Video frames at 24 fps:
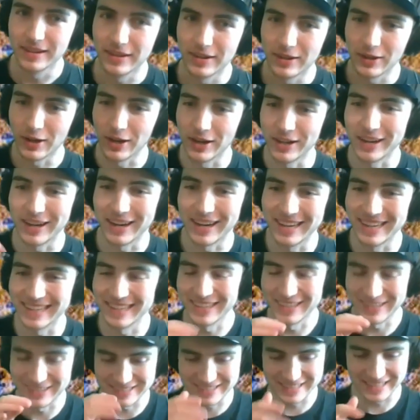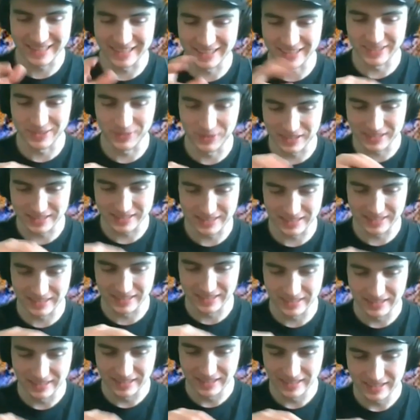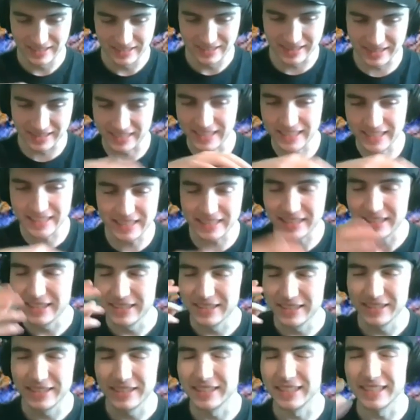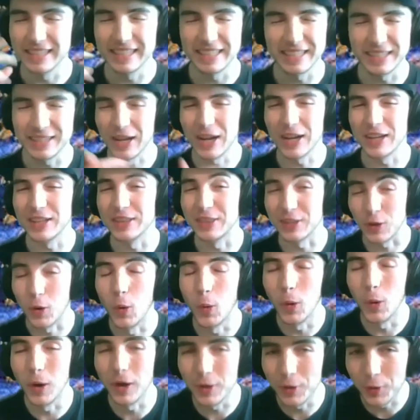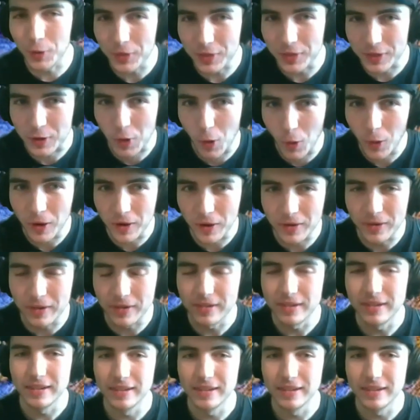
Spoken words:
what is it? The heating, the coil.